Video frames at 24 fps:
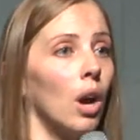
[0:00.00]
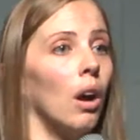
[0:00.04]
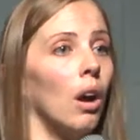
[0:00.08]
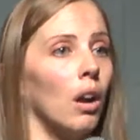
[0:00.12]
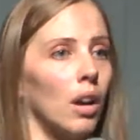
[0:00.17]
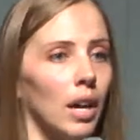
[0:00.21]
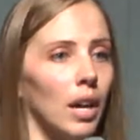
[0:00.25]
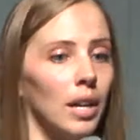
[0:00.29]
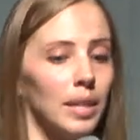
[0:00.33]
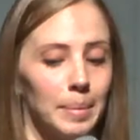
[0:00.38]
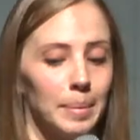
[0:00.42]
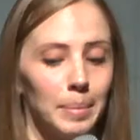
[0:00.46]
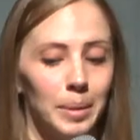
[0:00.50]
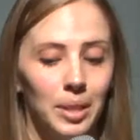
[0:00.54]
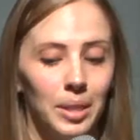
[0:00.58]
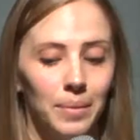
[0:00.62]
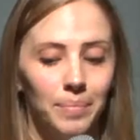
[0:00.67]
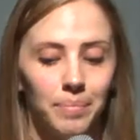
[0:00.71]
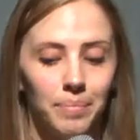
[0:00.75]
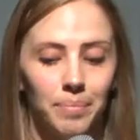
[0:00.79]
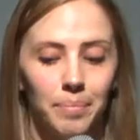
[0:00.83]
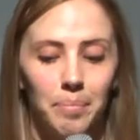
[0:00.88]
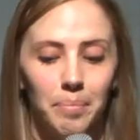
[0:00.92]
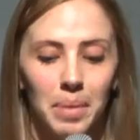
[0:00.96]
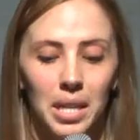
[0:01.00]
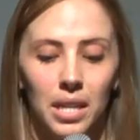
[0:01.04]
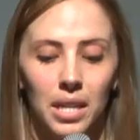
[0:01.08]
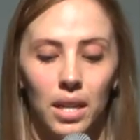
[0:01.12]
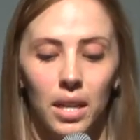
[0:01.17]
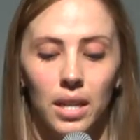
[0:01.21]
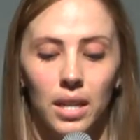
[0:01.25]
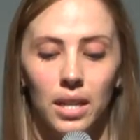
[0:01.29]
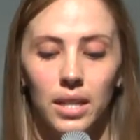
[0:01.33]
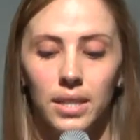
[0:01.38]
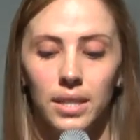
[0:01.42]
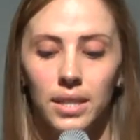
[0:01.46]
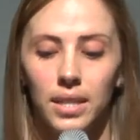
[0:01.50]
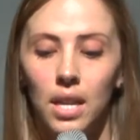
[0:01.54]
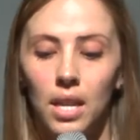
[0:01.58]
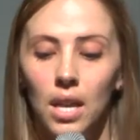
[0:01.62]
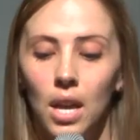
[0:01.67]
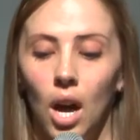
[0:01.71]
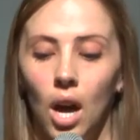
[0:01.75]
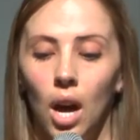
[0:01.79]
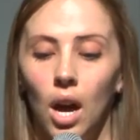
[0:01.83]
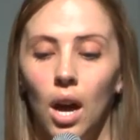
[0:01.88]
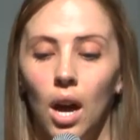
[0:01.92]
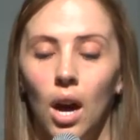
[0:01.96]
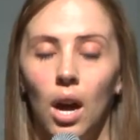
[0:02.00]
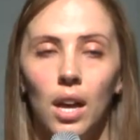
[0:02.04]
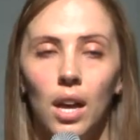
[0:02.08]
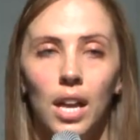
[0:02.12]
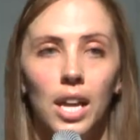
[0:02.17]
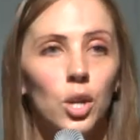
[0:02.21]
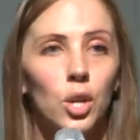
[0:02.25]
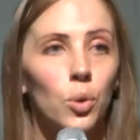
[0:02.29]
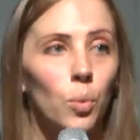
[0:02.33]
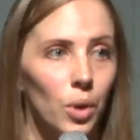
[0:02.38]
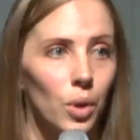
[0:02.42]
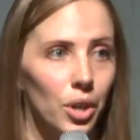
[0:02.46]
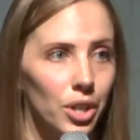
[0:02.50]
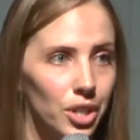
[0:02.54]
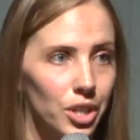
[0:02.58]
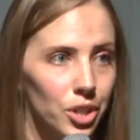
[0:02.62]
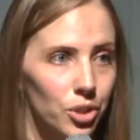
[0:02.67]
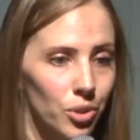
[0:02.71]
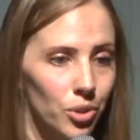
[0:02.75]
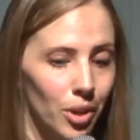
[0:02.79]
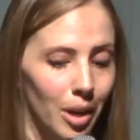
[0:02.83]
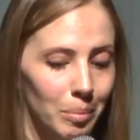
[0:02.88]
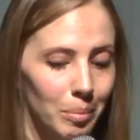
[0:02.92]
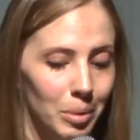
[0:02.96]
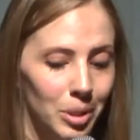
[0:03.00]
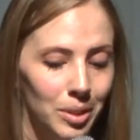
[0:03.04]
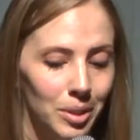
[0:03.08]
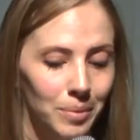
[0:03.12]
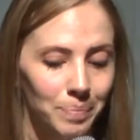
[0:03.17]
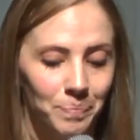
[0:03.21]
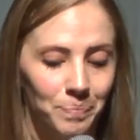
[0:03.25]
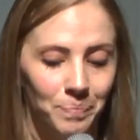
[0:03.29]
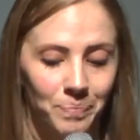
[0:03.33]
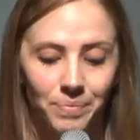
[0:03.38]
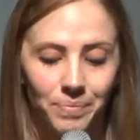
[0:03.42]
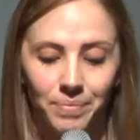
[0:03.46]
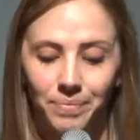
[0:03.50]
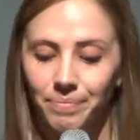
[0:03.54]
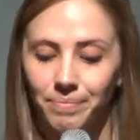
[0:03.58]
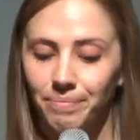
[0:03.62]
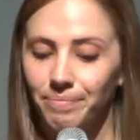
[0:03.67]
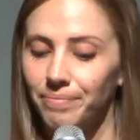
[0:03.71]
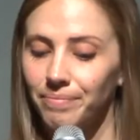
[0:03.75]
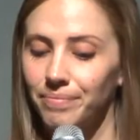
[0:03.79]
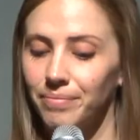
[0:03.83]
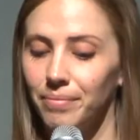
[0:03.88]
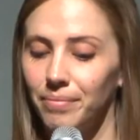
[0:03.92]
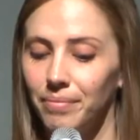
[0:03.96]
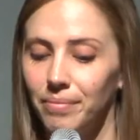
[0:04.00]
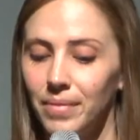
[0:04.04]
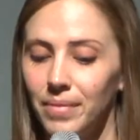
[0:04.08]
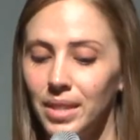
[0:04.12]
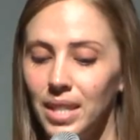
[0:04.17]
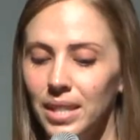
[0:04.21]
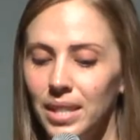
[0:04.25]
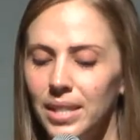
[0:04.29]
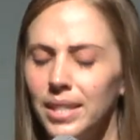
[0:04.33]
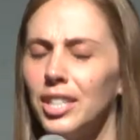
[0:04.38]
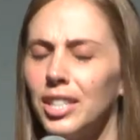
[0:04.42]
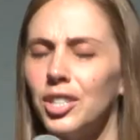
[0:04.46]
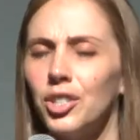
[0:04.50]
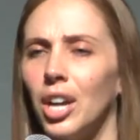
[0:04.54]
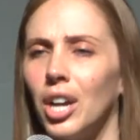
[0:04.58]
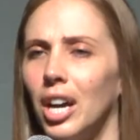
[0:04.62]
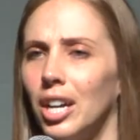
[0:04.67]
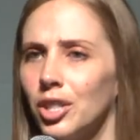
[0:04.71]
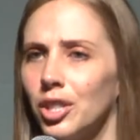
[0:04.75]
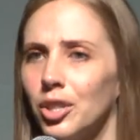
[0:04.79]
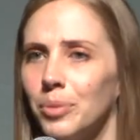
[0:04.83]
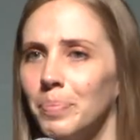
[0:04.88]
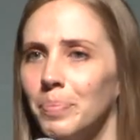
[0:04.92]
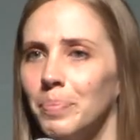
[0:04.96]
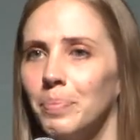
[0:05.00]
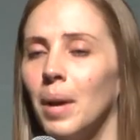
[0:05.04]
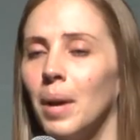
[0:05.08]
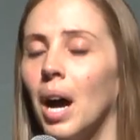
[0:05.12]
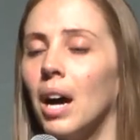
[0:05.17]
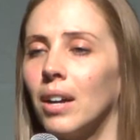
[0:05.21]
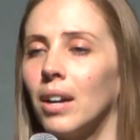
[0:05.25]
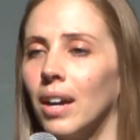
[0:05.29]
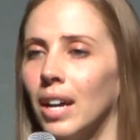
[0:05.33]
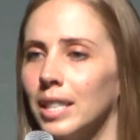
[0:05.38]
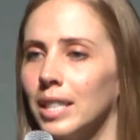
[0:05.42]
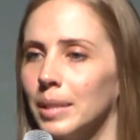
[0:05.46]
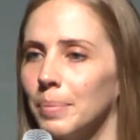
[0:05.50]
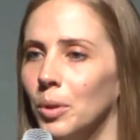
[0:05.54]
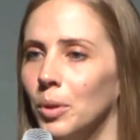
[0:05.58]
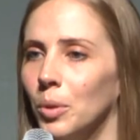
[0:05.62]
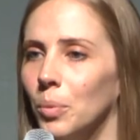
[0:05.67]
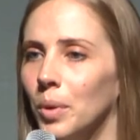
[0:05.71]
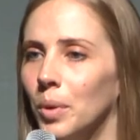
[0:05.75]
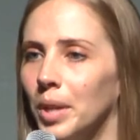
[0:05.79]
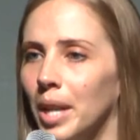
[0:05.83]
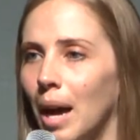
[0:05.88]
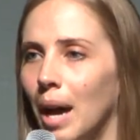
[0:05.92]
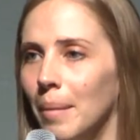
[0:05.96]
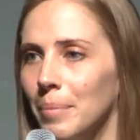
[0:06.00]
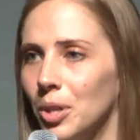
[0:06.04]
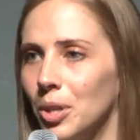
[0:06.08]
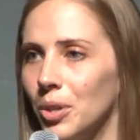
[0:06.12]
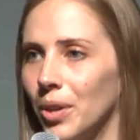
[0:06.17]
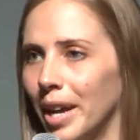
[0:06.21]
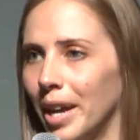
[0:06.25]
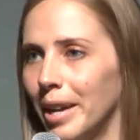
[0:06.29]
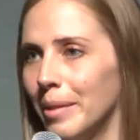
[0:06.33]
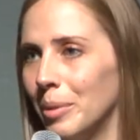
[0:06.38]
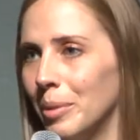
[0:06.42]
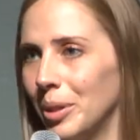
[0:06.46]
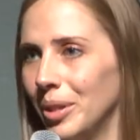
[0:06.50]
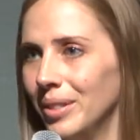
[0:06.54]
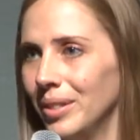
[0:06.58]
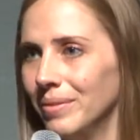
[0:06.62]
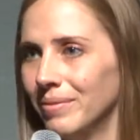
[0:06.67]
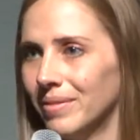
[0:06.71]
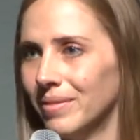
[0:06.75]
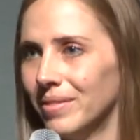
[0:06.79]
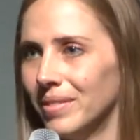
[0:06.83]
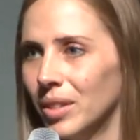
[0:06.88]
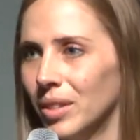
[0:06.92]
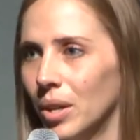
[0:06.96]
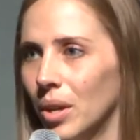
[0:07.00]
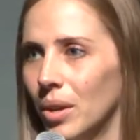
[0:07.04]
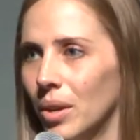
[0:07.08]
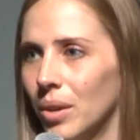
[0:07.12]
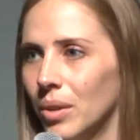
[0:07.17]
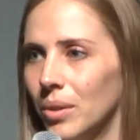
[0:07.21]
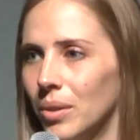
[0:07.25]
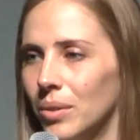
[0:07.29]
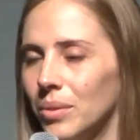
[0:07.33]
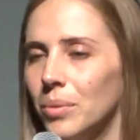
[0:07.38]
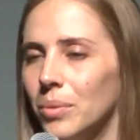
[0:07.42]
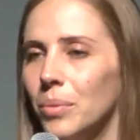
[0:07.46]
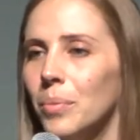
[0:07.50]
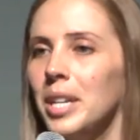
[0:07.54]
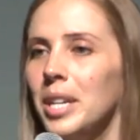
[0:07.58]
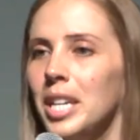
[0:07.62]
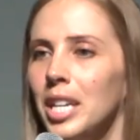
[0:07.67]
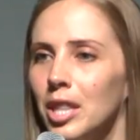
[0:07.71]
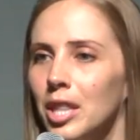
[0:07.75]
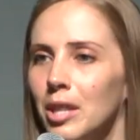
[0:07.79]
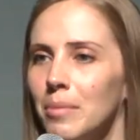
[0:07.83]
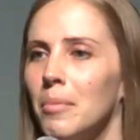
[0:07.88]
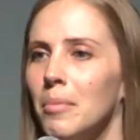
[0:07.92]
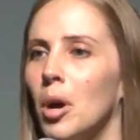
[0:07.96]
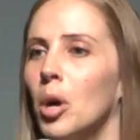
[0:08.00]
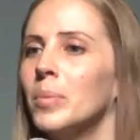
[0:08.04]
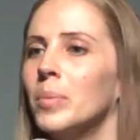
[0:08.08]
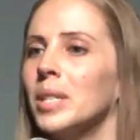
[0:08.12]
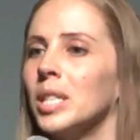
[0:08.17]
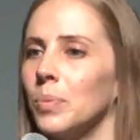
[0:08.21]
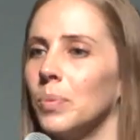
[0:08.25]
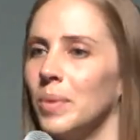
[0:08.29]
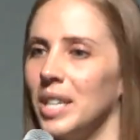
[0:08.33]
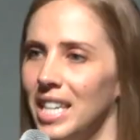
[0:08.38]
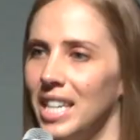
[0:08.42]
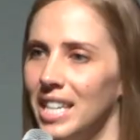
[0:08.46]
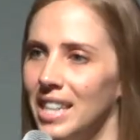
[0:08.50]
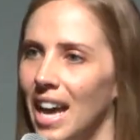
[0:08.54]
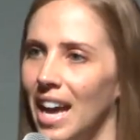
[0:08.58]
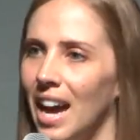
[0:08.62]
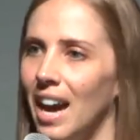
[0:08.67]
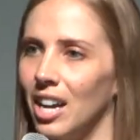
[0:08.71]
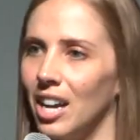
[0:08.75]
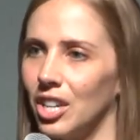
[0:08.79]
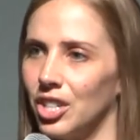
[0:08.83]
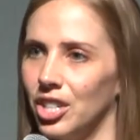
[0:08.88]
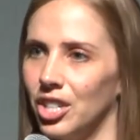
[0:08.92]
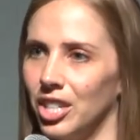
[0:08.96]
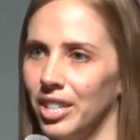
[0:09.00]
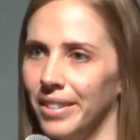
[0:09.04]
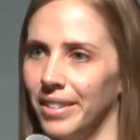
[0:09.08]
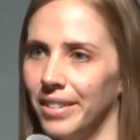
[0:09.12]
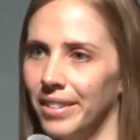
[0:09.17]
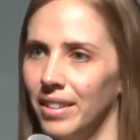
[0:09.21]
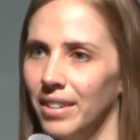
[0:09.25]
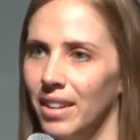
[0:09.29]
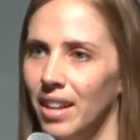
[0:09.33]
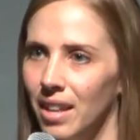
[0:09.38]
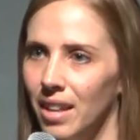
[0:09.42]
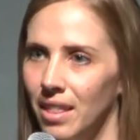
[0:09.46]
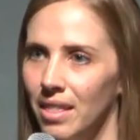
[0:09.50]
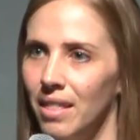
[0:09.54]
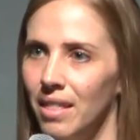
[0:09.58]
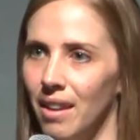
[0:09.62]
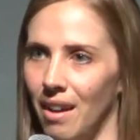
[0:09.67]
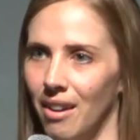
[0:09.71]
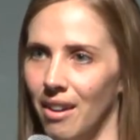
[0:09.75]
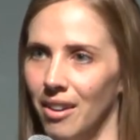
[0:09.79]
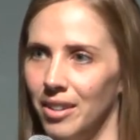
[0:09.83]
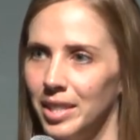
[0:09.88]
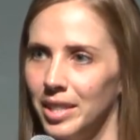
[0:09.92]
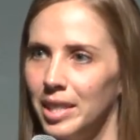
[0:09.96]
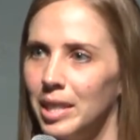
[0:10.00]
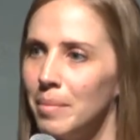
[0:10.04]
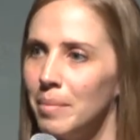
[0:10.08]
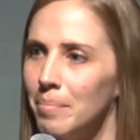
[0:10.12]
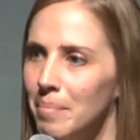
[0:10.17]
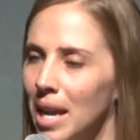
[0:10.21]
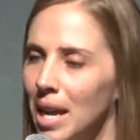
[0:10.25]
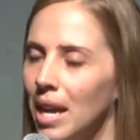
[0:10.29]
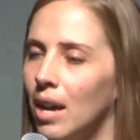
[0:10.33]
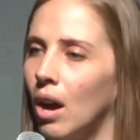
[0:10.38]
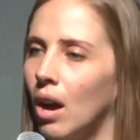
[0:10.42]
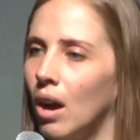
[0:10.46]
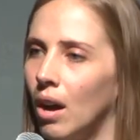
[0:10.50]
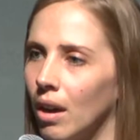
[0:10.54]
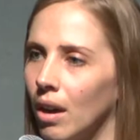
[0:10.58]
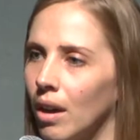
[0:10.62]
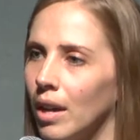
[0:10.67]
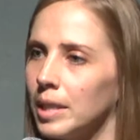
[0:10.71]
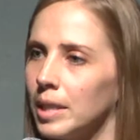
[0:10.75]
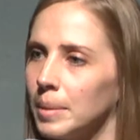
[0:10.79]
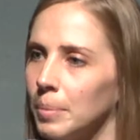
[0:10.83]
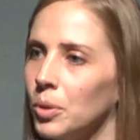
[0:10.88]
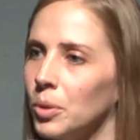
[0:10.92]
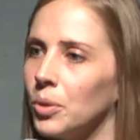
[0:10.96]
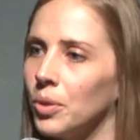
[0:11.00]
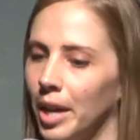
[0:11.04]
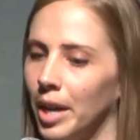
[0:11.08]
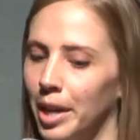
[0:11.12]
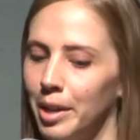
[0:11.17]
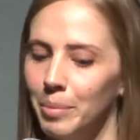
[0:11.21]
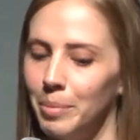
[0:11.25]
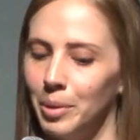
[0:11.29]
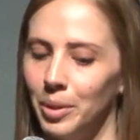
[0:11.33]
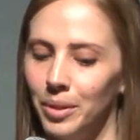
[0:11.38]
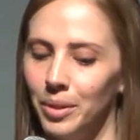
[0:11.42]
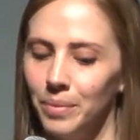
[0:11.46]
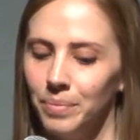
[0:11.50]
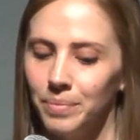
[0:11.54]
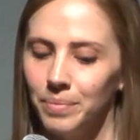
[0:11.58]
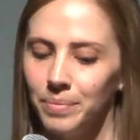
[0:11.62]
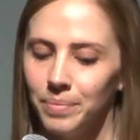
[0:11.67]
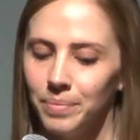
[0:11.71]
our gospel, because in a world in trouble, such a gospel will not be credible. We need the moments, we need the action in there to make our gospel credible.